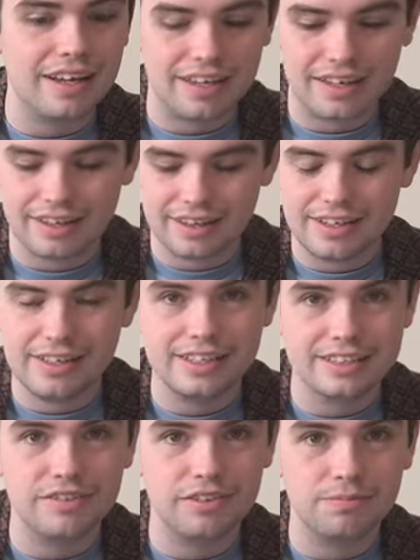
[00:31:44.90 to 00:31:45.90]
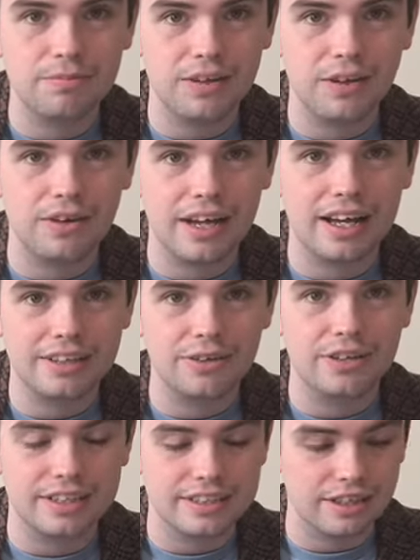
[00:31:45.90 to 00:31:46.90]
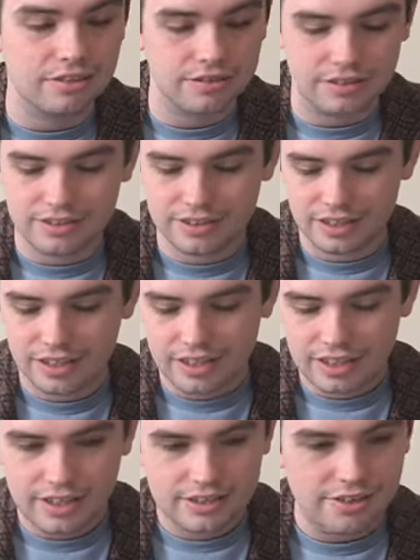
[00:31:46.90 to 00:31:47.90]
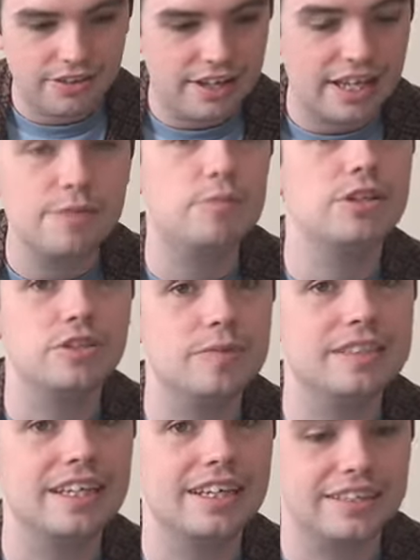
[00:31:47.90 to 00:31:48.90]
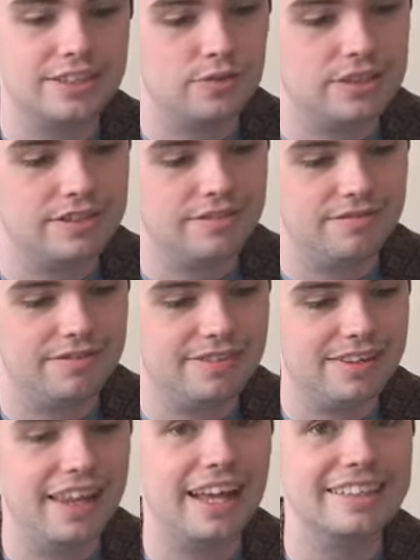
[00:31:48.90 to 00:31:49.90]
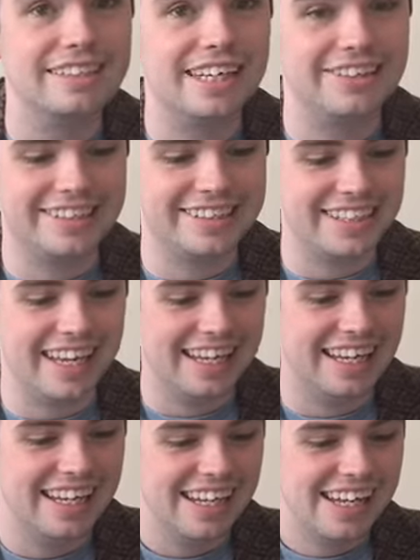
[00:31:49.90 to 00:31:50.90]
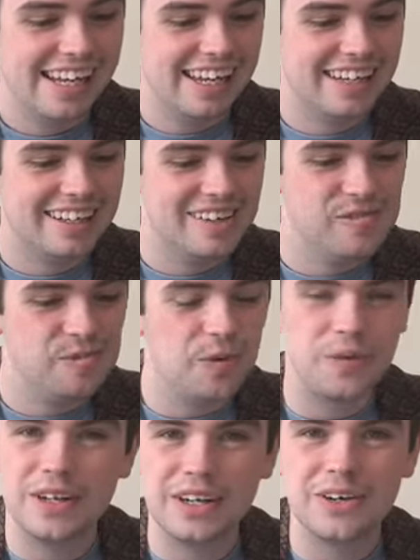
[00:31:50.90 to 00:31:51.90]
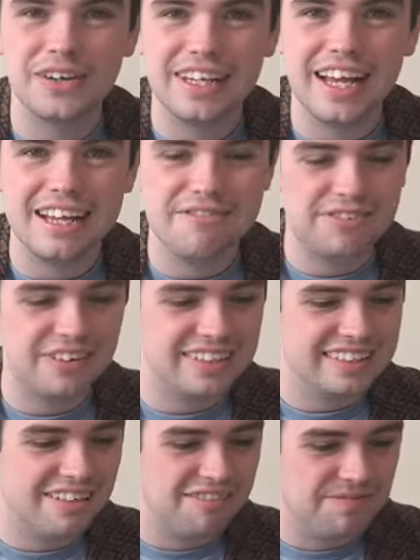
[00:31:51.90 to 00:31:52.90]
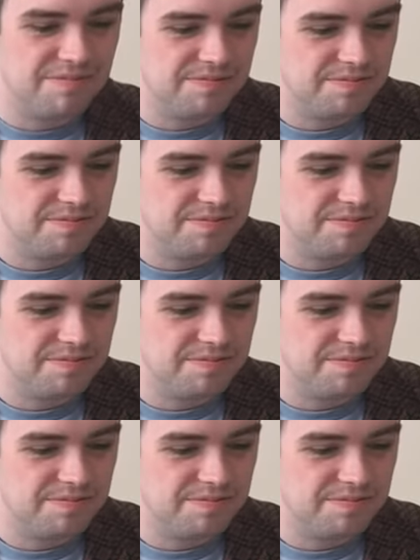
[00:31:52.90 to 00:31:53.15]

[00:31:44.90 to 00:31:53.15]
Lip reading: I think you need to have a long, hard look at yourself, because I don't think anybody should be taking this quiz that seriously. But we're going to go in 1947.